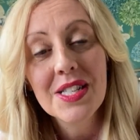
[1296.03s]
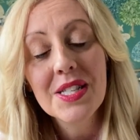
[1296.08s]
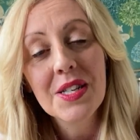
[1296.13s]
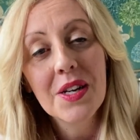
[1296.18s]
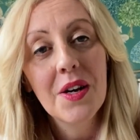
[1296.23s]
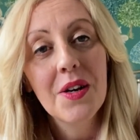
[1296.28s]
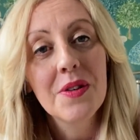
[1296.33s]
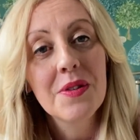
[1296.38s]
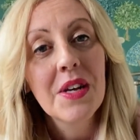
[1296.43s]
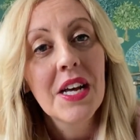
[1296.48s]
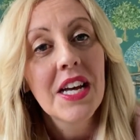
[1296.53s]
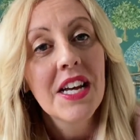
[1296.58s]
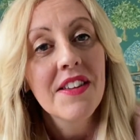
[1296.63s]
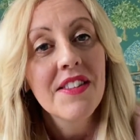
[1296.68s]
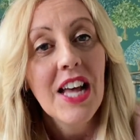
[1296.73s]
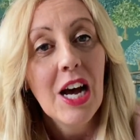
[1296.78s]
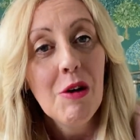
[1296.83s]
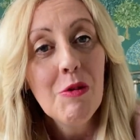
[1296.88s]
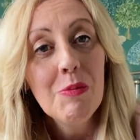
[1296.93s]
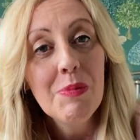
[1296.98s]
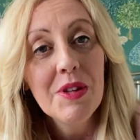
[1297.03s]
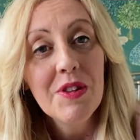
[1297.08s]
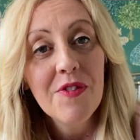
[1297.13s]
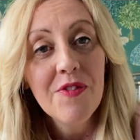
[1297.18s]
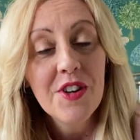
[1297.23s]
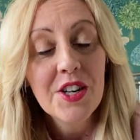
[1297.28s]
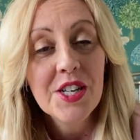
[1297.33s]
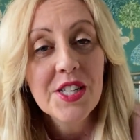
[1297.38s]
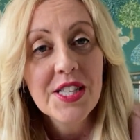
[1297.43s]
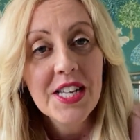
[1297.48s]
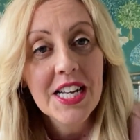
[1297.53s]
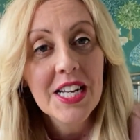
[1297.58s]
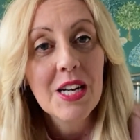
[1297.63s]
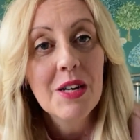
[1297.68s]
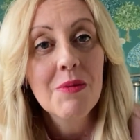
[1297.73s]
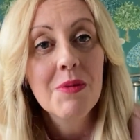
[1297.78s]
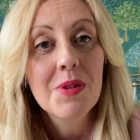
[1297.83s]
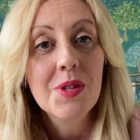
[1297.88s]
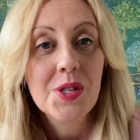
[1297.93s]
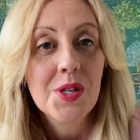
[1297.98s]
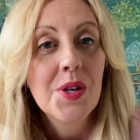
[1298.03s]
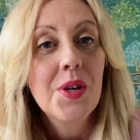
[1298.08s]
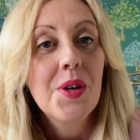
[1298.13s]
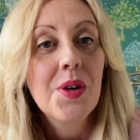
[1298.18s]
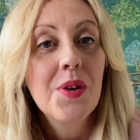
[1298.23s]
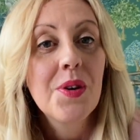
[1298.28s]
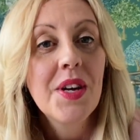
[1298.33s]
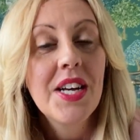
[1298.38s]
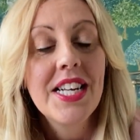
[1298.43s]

So that will be the first thing I will do.